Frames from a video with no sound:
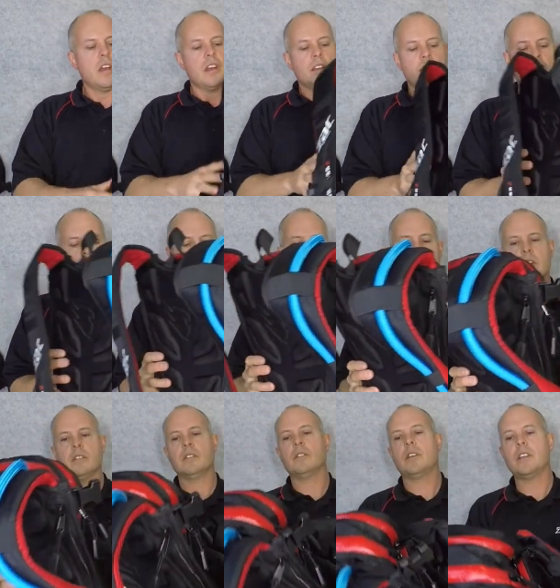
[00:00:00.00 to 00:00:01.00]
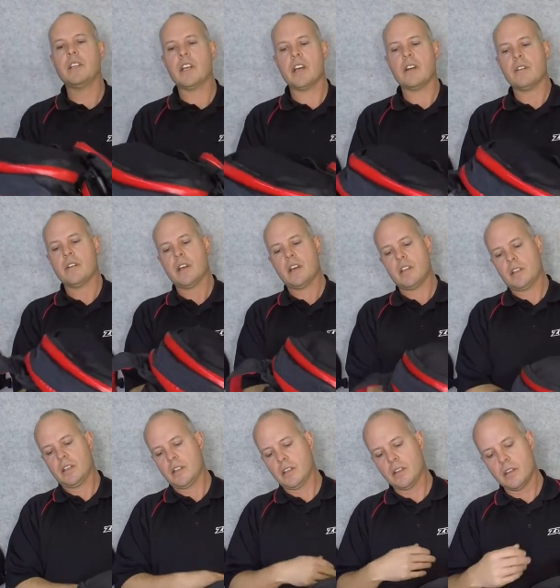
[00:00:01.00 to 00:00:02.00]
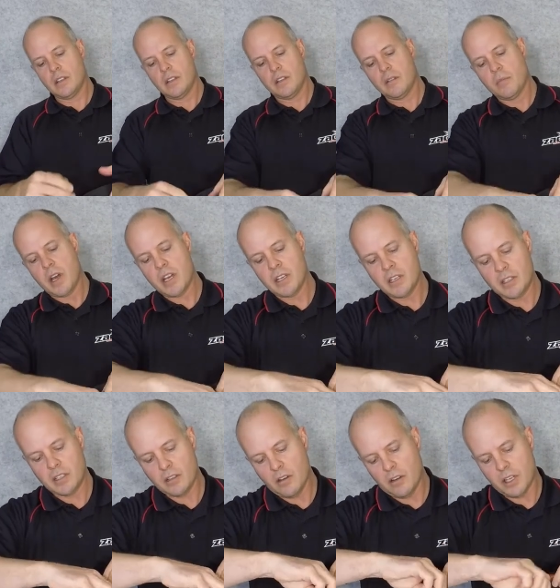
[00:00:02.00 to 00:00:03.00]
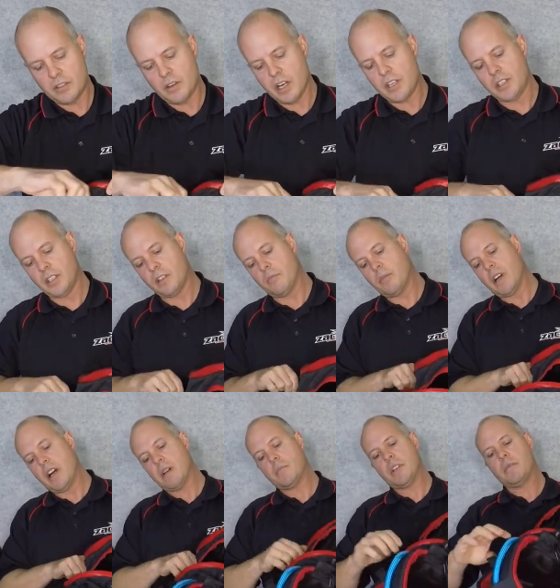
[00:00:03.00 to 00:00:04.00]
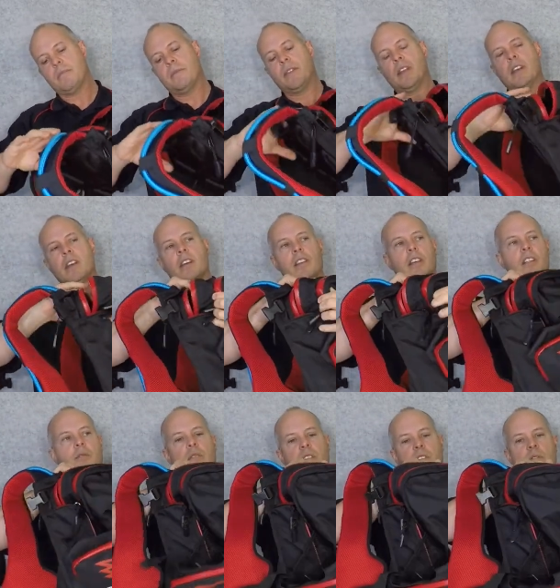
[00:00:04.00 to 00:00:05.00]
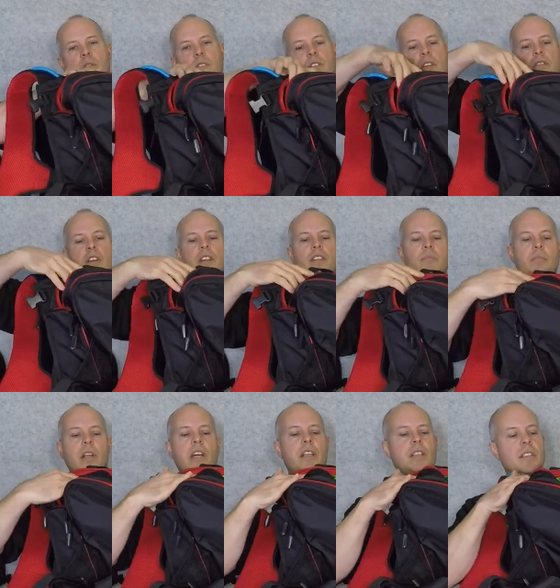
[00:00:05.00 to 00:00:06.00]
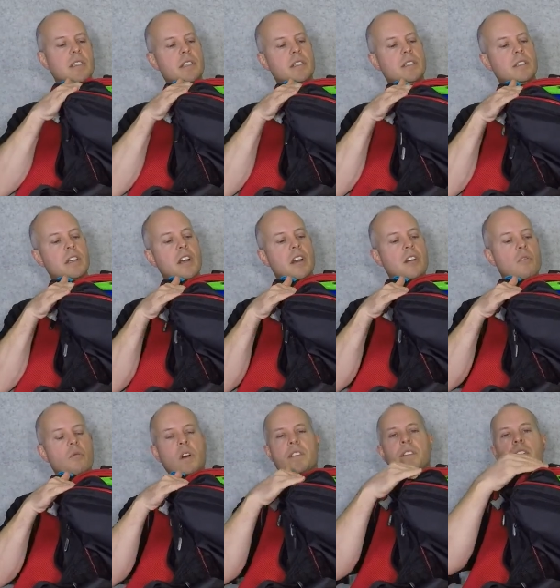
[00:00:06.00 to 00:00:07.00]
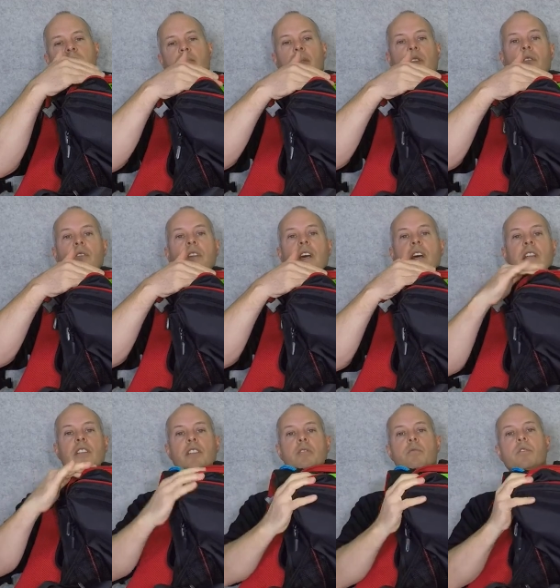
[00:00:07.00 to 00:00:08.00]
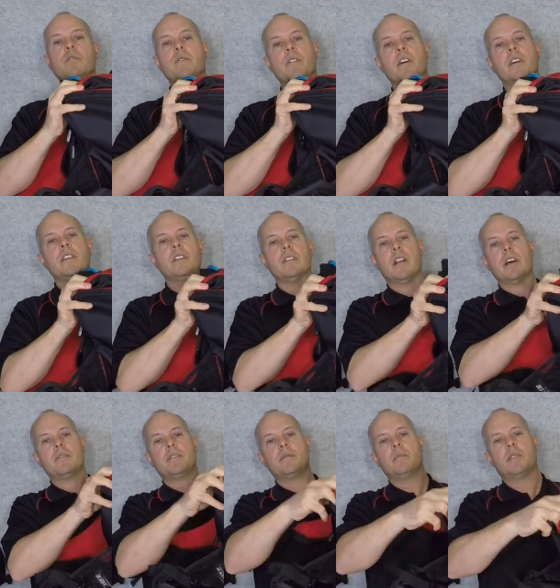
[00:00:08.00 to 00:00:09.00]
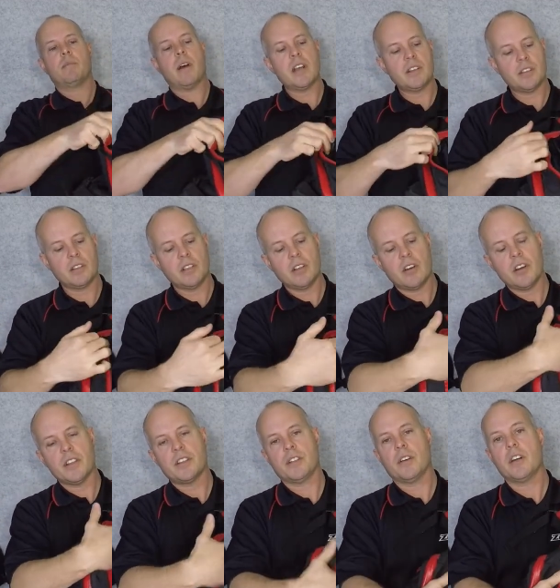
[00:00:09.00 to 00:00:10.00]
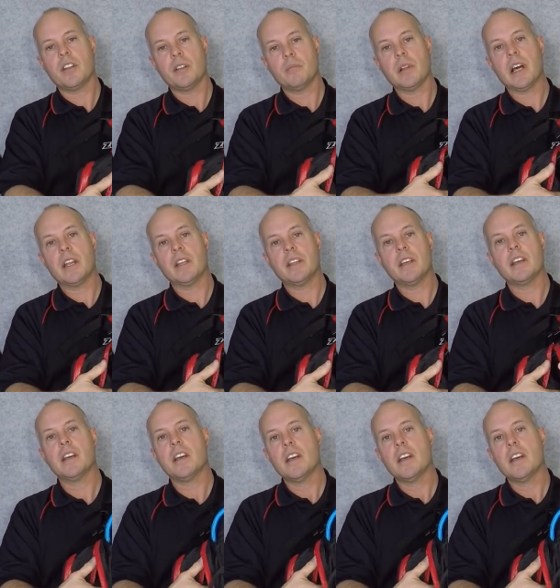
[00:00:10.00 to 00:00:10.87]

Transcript: So looking now at the main hydration compartment, that's where the source hydration bladder sits. Once that's ballooned out, you will find that you'll have some space on the either side of the bladder there.